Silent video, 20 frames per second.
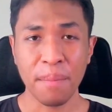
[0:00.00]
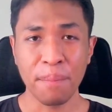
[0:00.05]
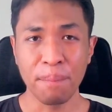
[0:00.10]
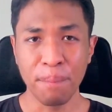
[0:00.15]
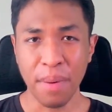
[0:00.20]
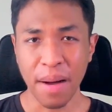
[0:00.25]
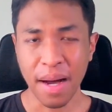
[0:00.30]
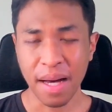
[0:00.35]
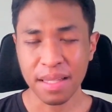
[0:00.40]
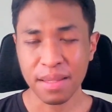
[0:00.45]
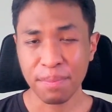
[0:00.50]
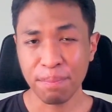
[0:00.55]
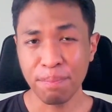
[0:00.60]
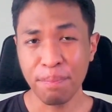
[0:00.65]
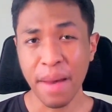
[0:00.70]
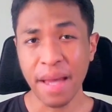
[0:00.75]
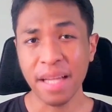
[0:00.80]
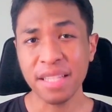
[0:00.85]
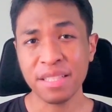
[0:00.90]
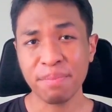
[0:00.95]

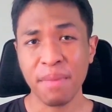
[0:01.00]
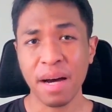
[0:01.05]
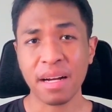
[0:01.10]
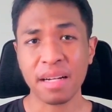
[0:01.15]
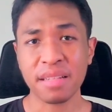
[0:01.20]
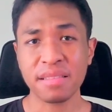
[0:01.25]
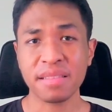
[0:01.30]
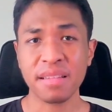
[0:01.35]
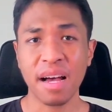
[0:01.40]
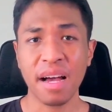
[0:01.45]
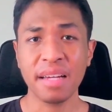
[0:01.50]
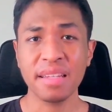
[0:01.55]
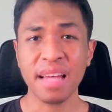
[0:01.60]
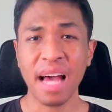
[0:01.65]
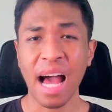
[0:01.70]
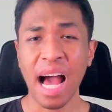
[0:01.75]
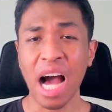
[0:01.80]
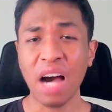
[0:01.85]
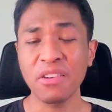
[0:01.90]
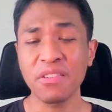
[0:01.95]
But benchmark aside,
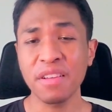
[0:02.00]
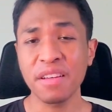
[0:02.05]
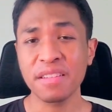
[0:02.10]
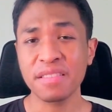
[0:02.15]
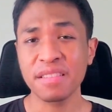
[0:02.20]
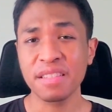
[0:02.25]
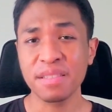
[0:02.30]
how does